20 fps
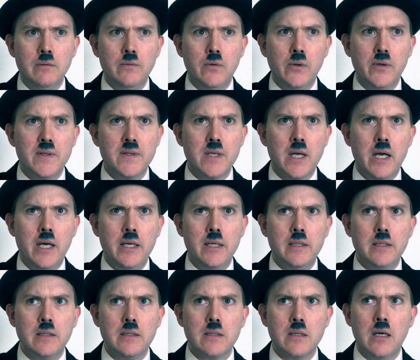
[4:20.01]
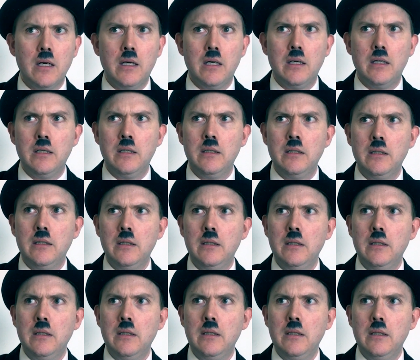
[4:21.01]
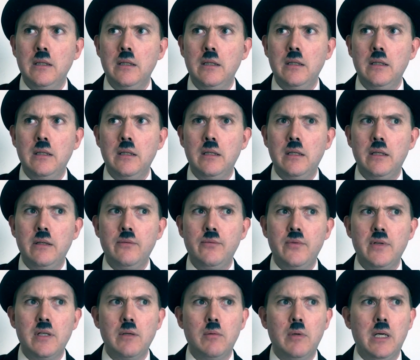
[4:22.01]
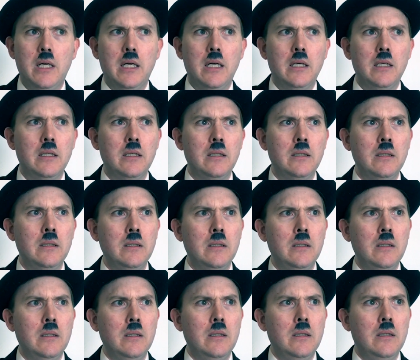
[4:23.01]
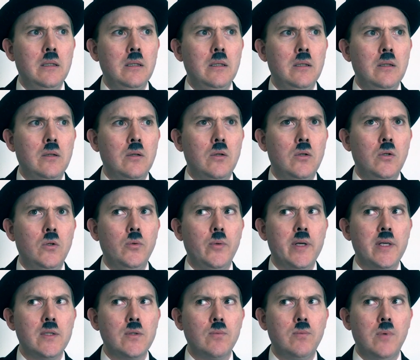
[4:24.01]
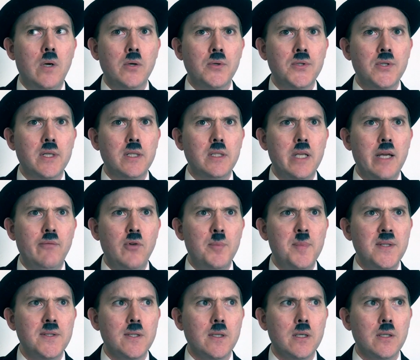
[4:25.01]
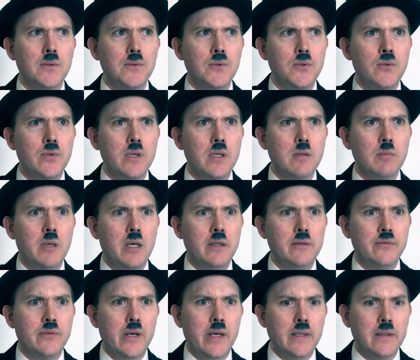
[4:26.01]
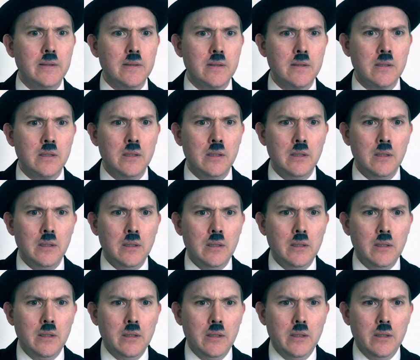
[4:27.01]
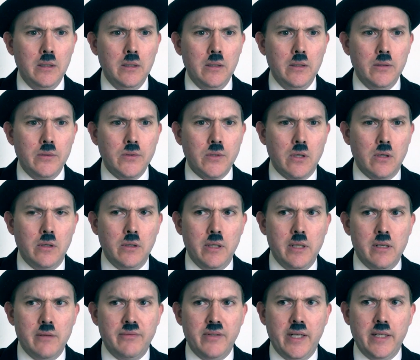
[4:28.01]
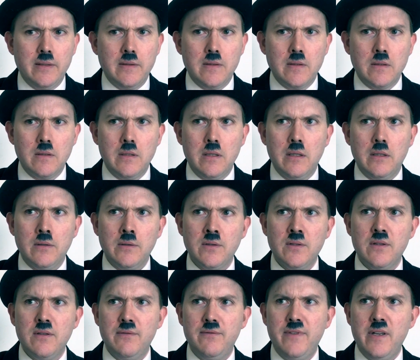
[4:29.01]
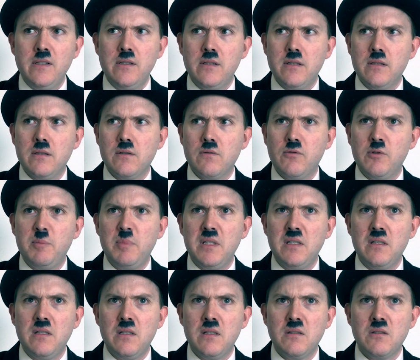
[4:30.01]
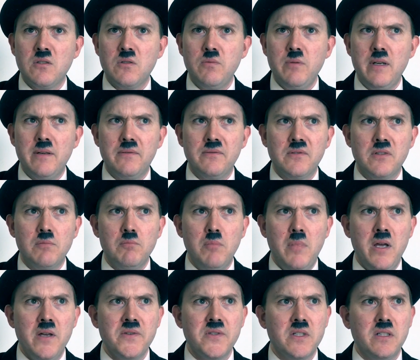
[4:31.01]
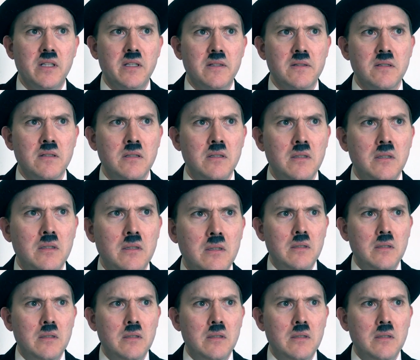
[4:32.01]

For his eyes are everywhere. Always watching, never missing a trick, my friends. Surely if I'd sinned, the vengeance would be swift and merciless.